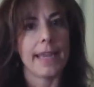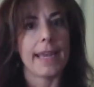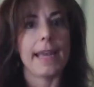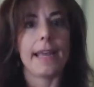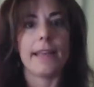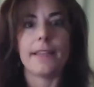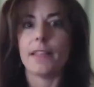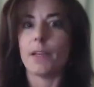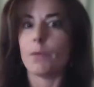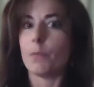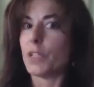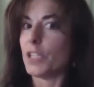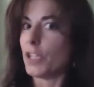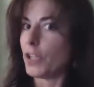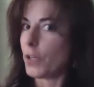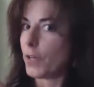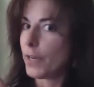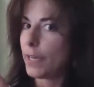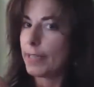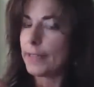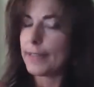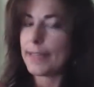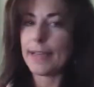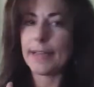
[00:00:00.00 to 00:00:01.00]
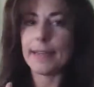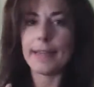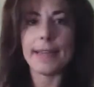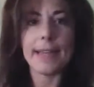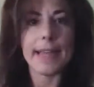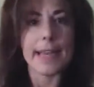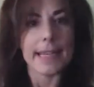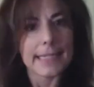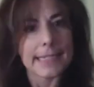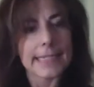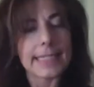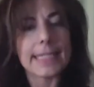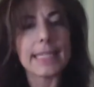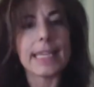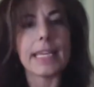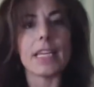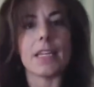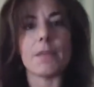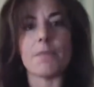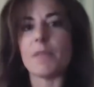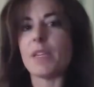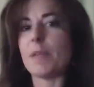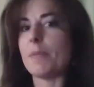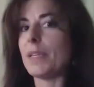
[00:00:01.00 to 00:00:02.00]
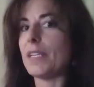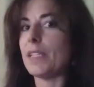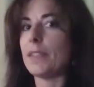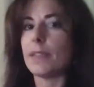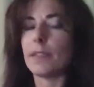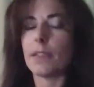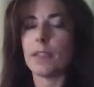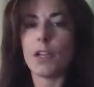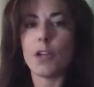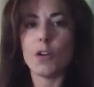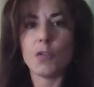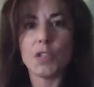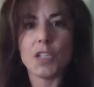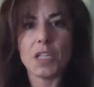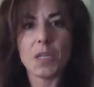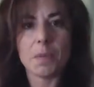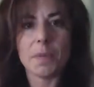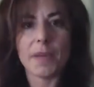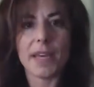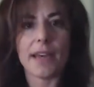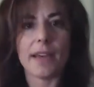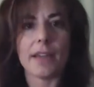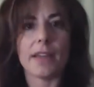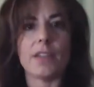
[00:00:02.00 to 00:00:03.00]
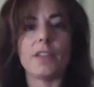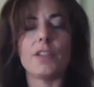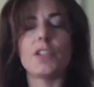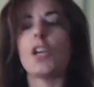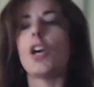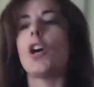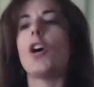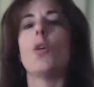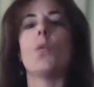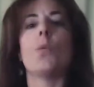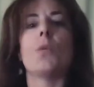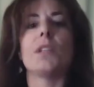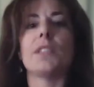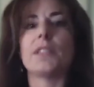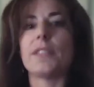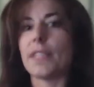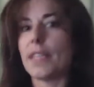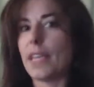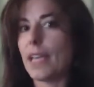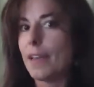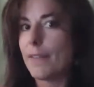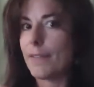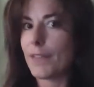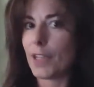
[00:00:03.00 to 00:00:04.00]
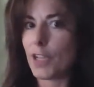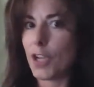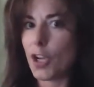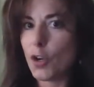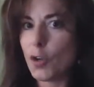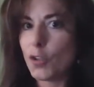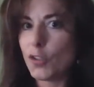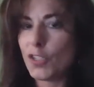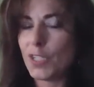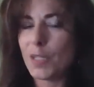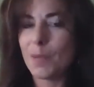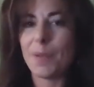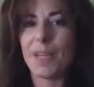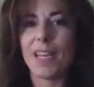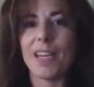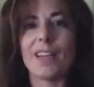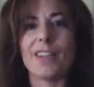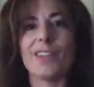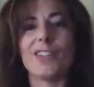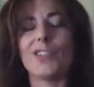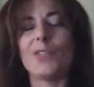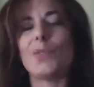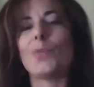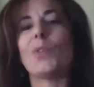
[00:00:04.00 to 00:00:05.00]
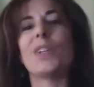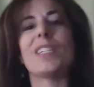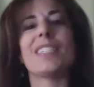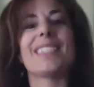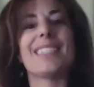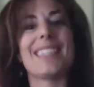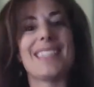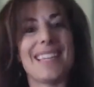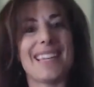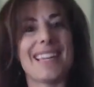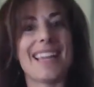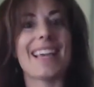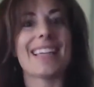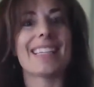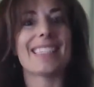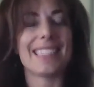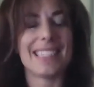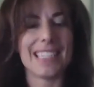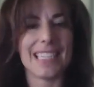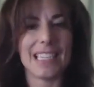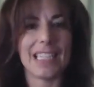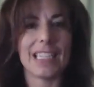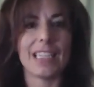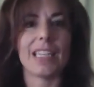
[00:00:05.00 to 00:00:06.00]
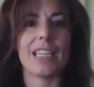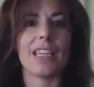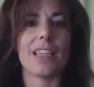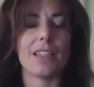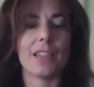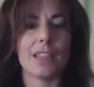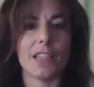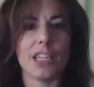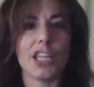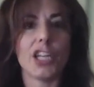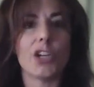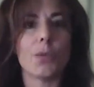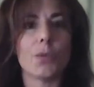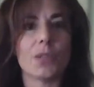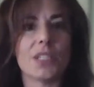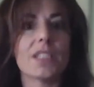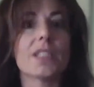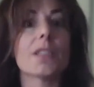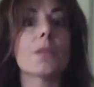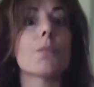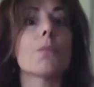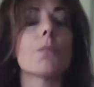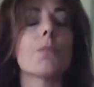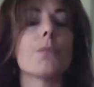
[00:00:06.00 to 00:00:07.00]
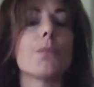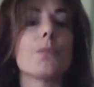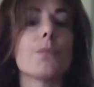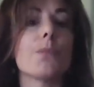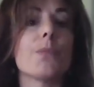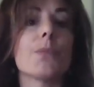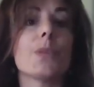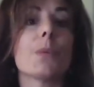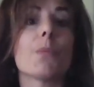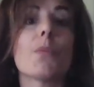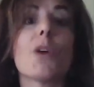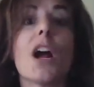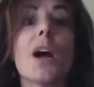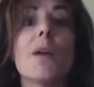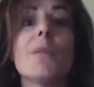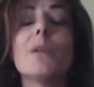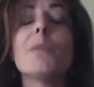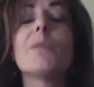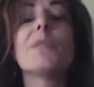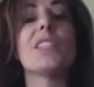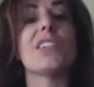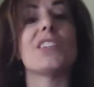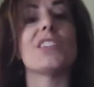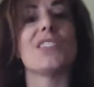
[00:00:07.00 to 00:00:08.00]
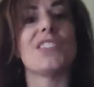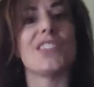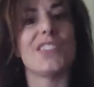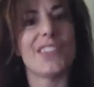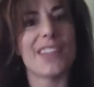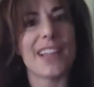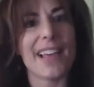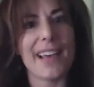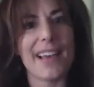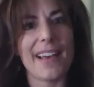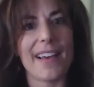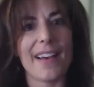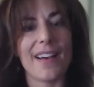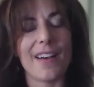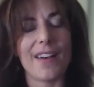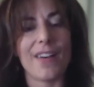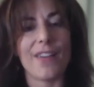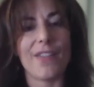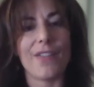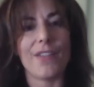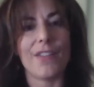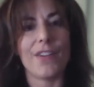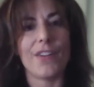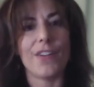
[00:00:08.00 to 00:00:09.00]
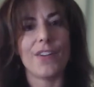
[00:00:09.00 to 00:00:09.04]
And then when you create that next thing, maybe it's a coaching package. Once they have the coaching package, what's the next thing that, what's the problem they'll still have,